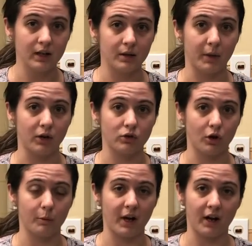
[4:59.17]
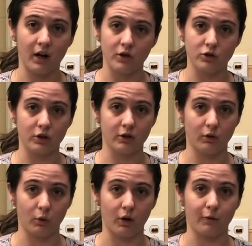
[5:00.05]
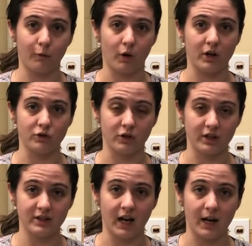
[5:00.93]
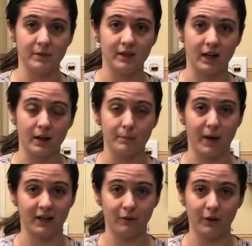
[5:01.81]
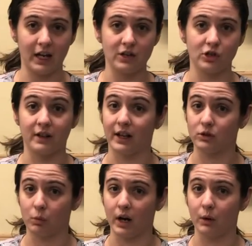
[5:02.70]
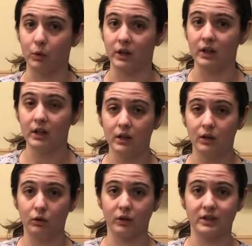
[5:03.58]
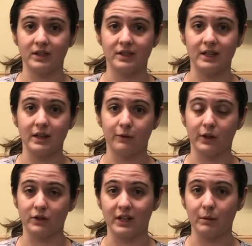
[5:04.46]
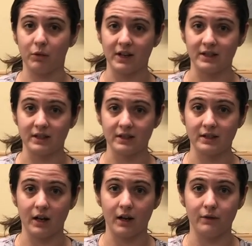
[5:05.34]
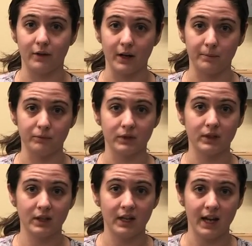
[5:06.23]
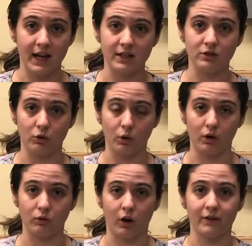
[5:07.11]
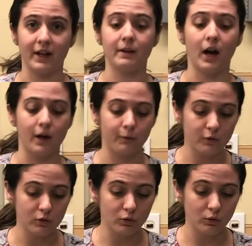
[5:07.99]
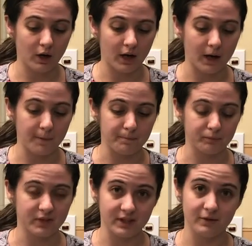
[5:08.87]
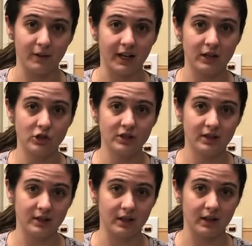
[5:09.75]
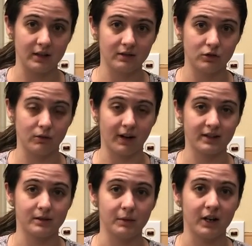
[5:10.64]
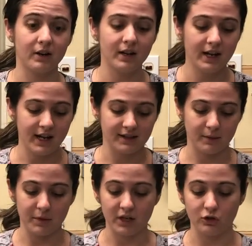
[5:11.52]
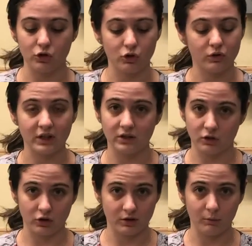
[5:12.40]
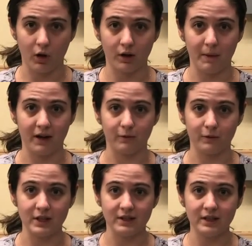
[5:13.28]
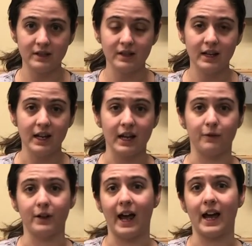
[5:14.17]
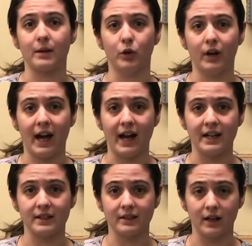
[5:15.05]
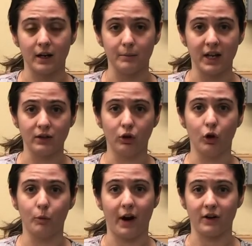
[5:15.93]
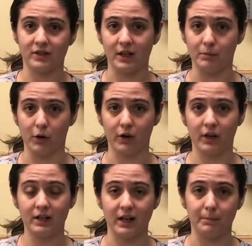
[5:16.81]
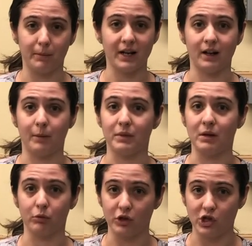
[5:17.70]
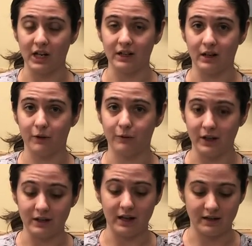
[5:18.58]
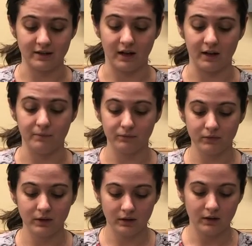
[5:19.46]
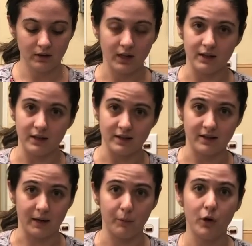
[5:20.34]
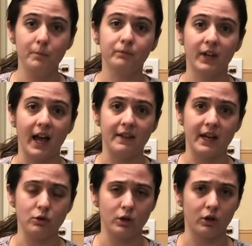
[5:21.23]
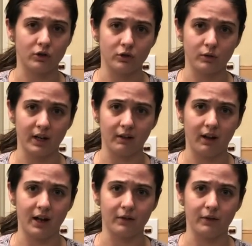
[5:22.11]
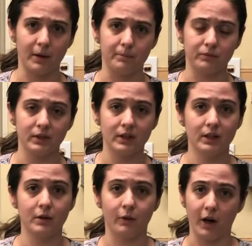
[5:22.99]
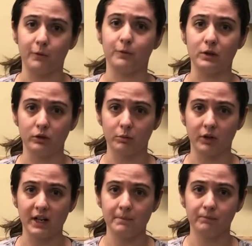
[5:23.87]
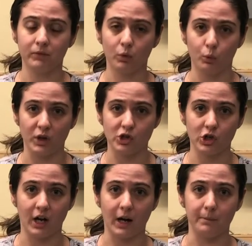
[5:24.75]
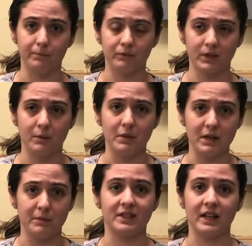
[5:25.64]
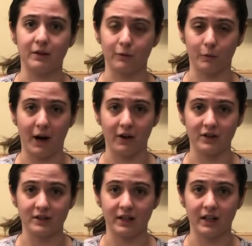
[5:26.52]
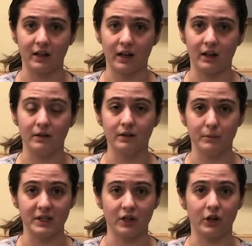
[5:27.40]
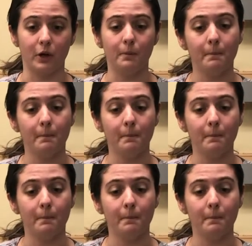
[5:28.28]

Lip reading: the microscope at 100 or 400 times magnification, and that's where I would look to see if there's any presence of eggs or larvae. A few disadvantages to the direct smear is that because you're using such a small amount of feces, if an animal has a low parasite burden, it might not be appreciated enough in this sample. And then you can also get a lot of fecal debris, which can be mistaken for parasitic material.